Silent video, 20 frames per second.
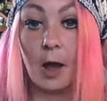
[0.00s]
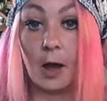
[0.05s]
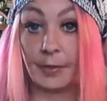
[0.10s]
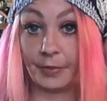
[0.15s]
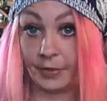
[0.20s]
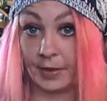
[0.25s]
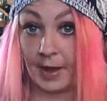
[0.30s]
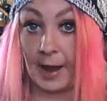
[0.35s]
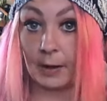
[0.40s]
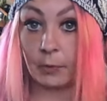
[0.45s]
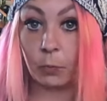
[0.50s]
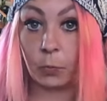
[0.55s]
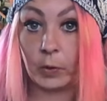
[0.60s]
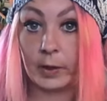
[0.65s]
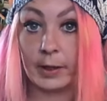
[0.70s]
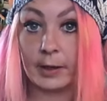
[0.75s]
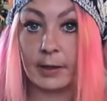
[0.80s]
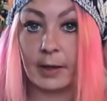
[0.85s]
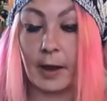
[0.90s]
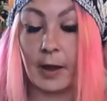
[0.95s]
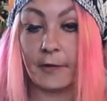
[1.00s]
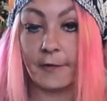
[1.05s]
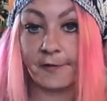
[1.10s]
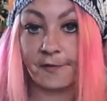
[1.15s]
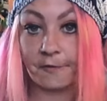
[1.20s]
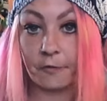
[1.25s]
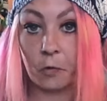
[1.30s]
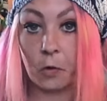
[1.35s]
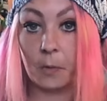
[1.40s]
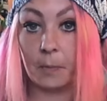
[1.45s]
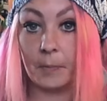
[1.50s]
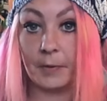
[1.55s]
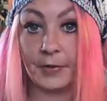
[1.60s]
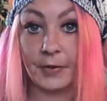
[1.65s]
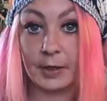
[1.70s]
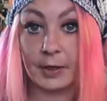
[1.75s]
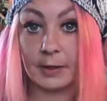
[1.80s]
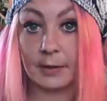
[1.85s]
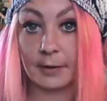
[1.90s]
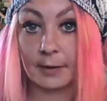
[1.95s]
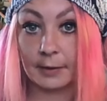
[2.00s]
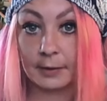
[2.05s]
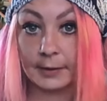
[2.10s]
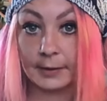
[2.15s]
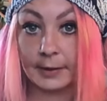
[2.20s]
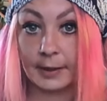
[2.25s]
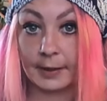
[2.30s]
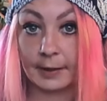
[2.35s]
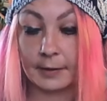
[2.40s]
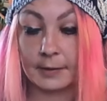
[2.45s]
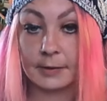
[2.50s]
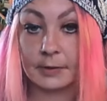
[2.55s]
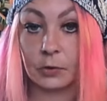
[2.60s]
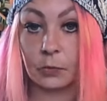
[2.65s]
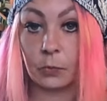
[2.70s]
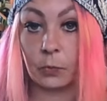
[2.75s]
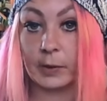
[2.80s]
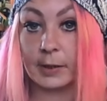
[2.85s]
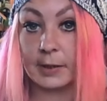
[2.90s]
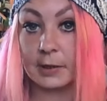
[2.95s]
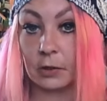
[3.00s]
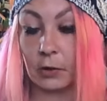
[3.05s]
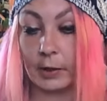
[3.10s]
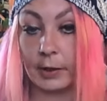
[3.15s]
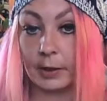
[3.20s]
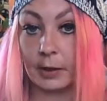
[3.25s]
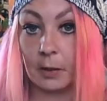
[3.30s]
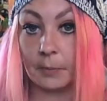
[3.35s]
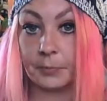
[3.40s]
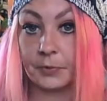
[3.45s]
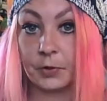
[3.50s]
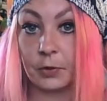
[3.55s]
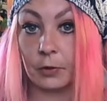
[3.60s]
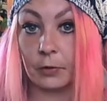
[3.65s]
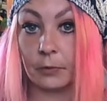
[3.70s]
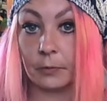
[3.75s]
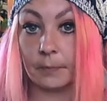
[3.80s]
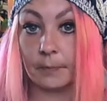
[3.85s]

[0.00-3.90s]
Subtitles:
that we get from the clinics that we sign up to.